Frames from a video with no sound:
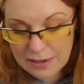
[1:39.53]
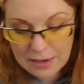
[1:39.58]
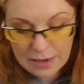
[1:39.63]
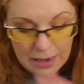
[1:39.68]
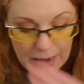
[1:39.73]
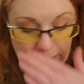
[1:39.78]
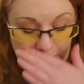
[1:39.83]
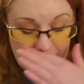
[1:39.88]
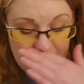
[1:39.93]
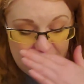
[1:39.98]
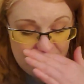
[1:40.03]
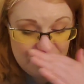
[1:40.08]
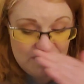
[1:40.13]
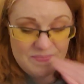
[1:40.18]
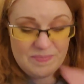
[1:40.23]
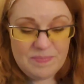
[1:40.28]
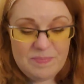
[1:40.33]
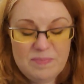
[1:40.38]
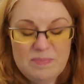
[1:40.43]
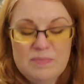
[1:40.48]

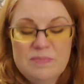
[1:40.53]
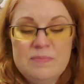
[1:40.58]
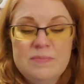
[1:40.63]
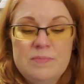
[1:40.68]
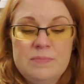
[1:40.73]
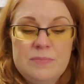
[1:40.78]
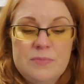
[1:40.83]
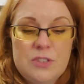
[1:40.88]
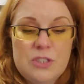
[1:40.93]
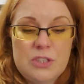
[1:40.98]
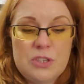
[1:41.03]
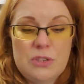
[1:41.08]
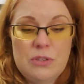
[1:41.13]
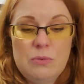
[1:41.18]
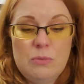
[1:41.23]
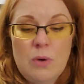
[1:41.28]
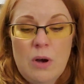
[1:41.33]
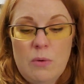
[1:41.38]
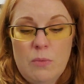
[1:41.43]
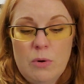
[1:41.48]
Um,
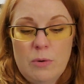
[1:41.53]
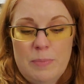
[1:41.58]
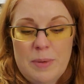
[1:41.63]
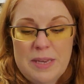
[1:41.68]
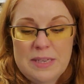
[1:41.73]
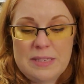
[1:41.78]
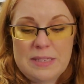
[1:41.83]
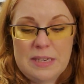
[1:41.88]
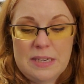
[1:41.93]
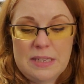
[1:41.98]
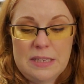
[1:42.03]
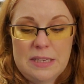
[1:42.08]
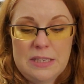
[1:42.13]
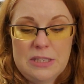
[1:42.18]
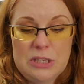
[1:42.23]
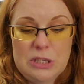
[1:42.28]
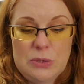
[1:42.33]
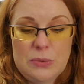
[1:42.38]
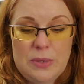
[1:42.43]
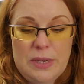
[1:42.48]
to what we're basically
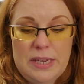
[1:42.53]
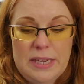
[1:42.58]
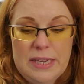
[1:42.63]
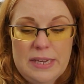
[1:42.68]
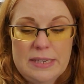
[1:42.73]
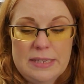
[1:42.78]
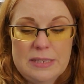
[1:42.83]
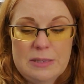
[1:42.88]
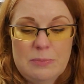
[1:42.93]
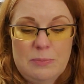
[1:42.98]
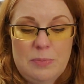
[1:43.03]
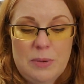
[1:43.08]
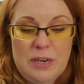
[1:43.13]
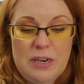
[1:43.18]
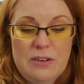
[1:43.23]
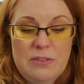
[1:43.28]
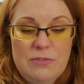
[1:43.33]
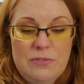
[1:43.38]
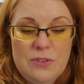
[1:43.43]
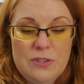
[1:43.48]
doing is a bit
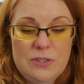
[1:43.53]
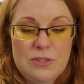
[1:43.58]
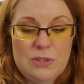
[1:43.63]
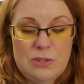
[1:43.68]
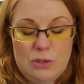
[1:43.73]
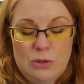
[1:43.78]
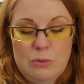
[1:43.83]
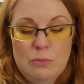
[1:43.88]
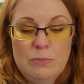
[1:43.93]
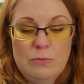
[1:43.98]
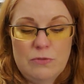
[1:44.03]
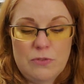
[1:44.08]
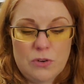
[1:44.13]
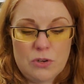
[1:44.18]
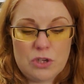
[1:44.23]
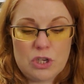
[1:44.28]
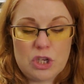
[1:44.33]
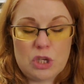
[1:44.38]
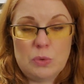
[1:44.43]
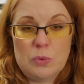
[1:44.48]
of a Zoom
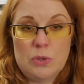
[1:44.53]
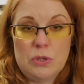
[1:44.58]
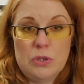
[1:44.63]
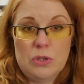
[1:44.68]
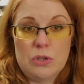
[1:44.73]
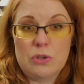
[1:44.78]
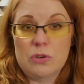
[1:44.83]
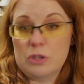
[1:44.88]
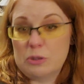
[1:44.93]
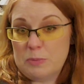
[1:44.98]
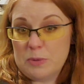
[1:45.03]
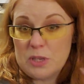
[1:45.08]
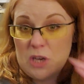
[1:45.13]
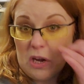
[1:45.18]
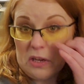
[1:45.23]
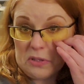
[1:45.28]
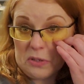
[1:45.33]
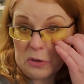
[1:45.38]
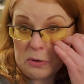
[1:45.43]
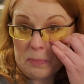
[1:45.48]
virtual Christmas
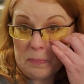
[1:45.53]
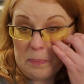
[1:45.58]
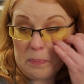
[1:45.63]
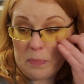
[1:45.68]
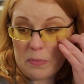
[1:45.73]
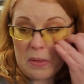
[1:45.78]
concert.